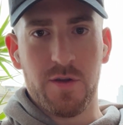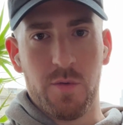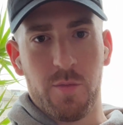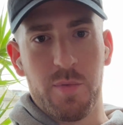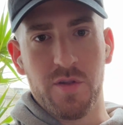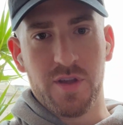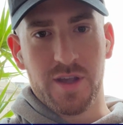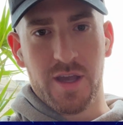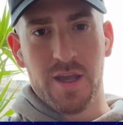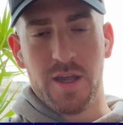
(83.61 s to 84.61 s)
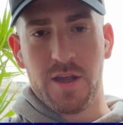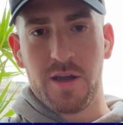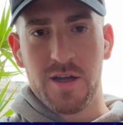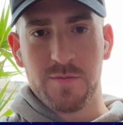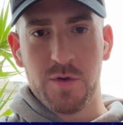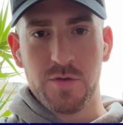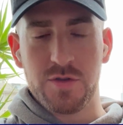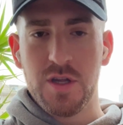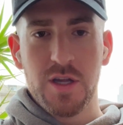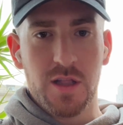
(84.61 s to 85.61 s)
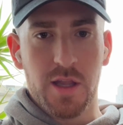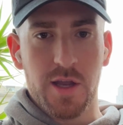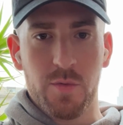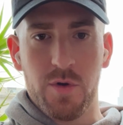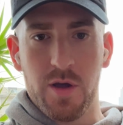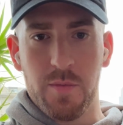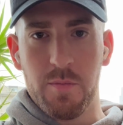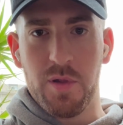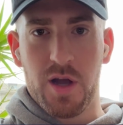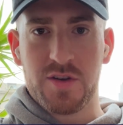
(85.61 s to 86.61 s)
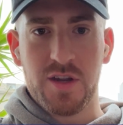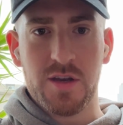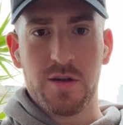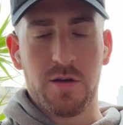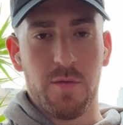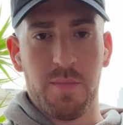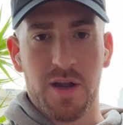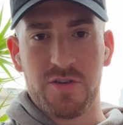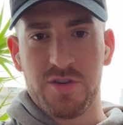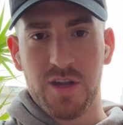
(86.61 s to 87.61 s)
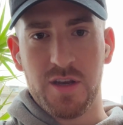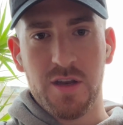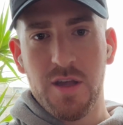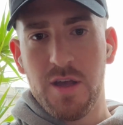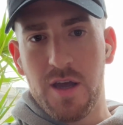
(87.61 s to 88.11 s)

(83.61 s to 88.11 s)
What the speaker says: So we're building a Cosmos layer 1 blockchain called Mantra Chain,